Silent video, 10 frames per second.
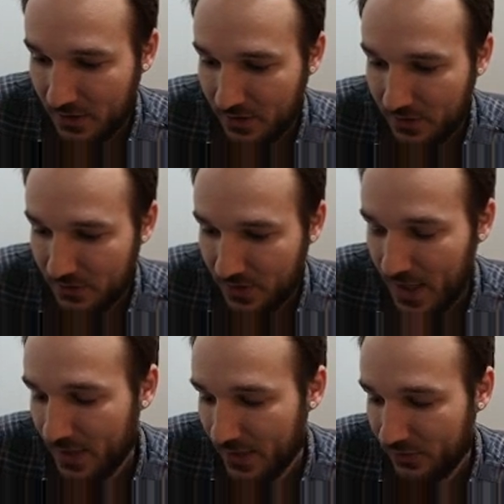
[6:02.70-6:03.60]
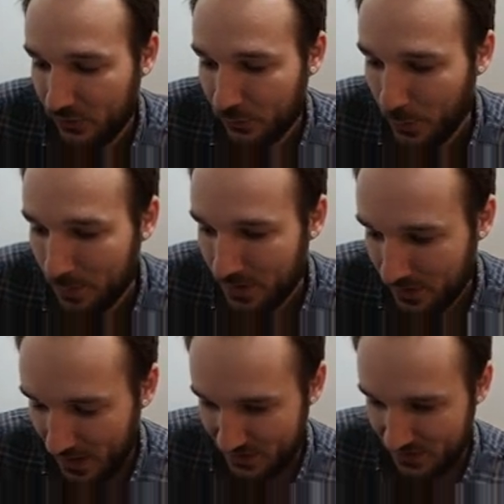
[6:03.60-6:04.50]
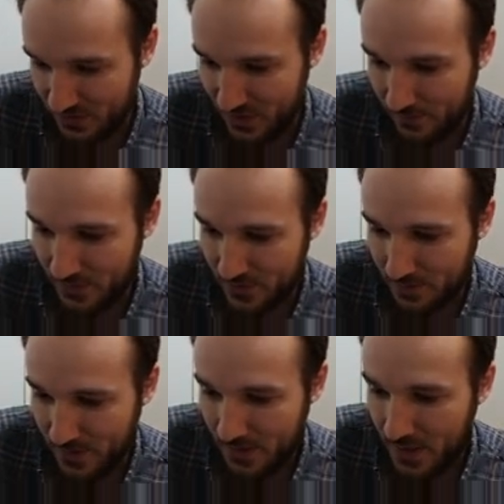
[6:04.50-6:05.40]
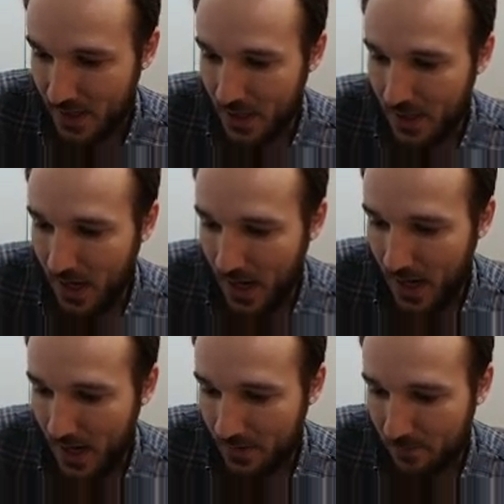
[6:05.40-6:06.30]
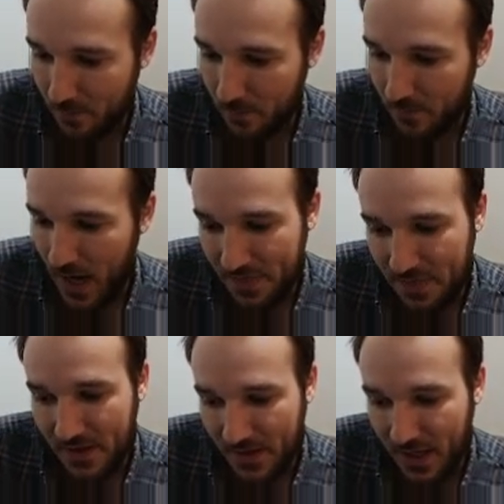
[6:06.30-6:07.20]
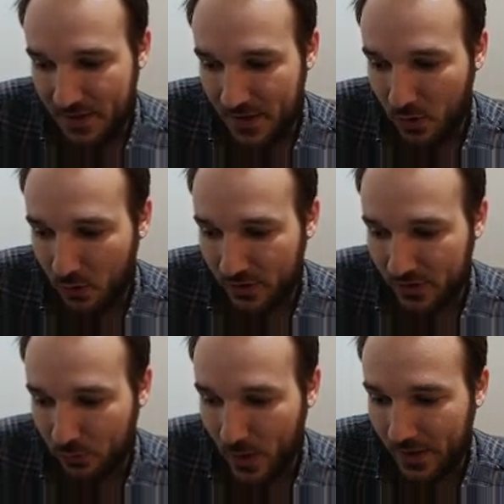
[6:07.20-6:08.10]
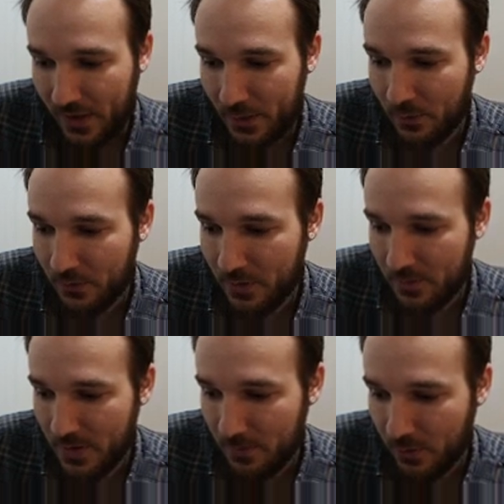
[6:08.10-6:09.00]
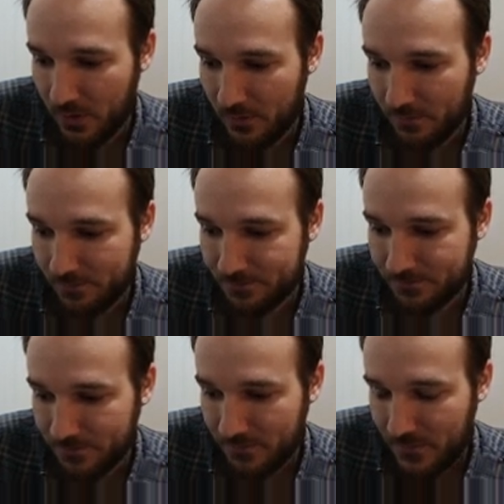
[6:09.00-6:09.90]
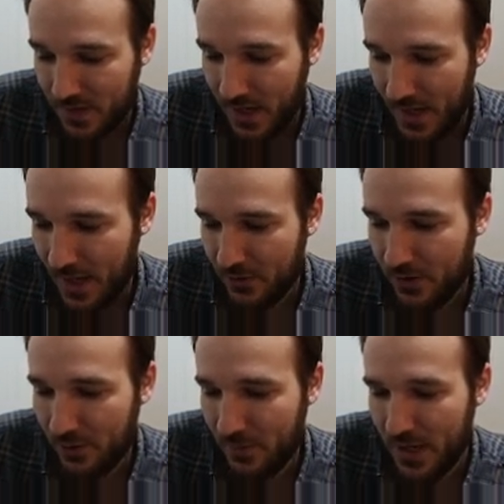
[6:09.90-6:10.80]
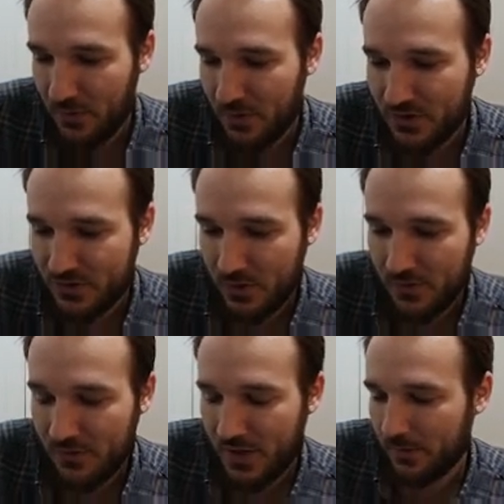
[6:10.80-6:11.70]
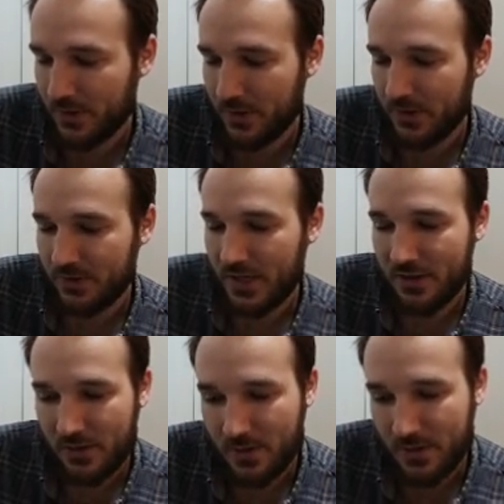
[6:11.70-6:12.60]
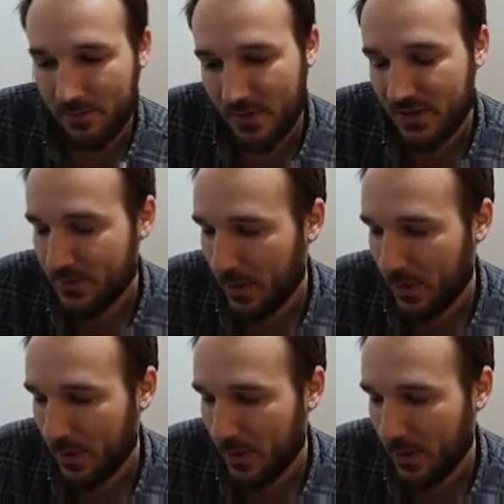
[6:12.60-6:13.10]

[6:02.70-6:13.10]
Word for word: good. So yeah, I guess those would be your last ditch efforts, but mm, I think I think holding this white line would really be important. And I don't know, man. I really just don't even think we're going to go down there, but but it's